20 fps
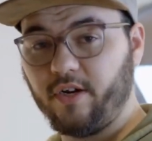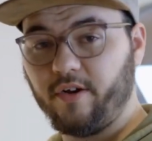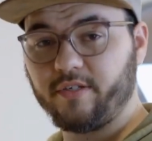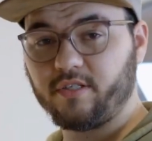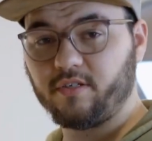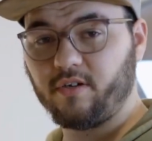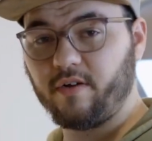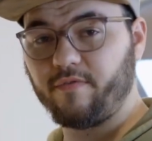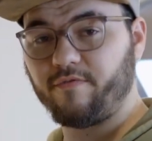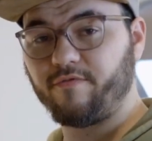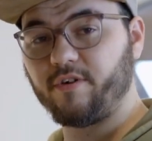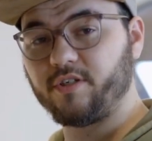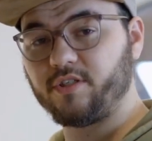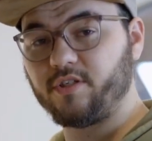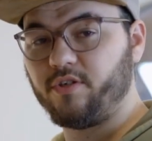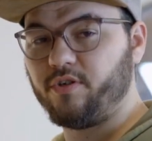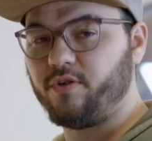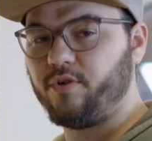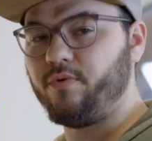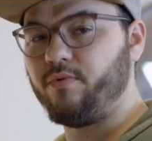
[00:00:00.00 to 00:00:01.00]
now it's time for us
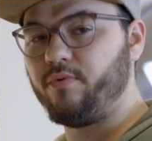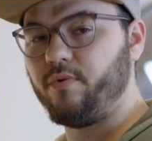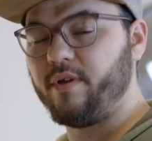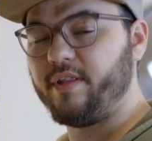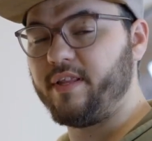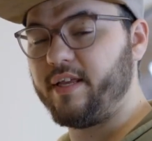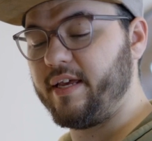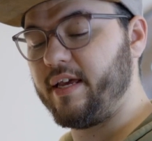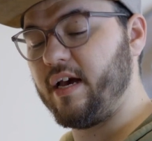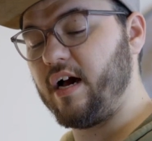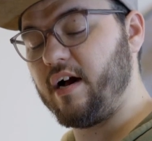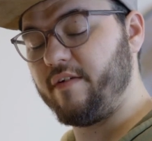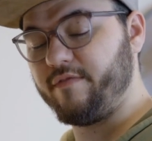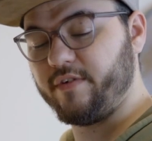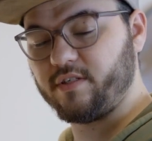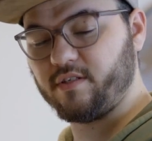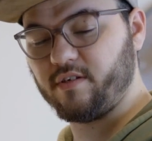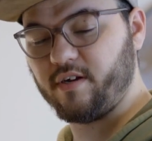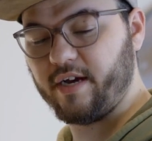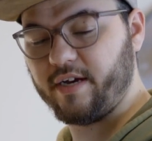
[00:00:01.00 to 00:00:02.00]
to do the
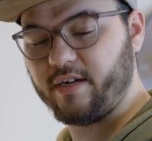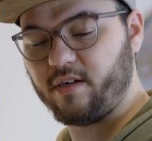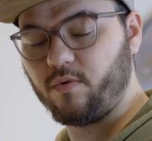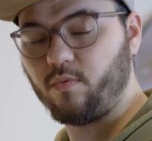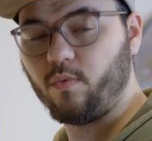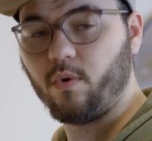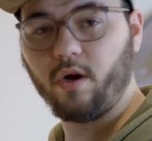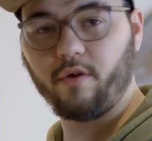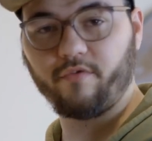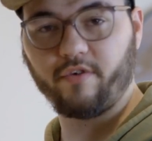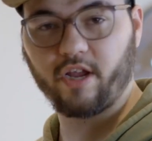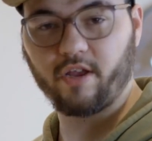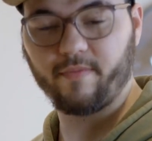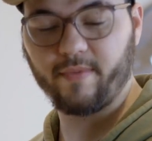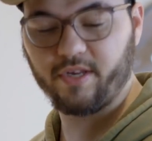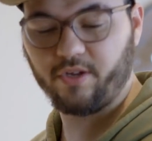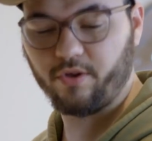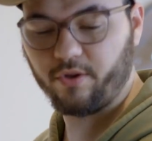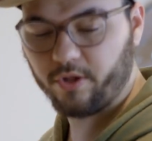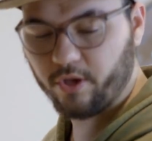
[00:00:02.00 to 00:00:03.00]
other side. What I
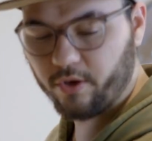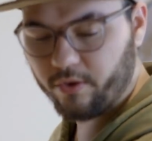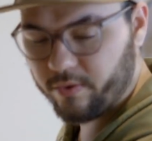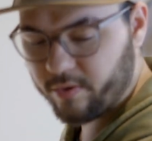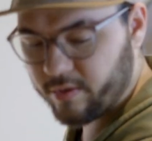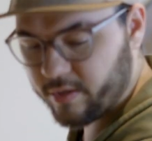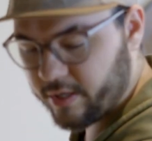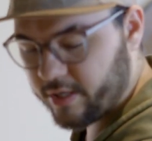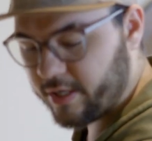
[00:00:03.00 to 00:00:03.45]
recommend you do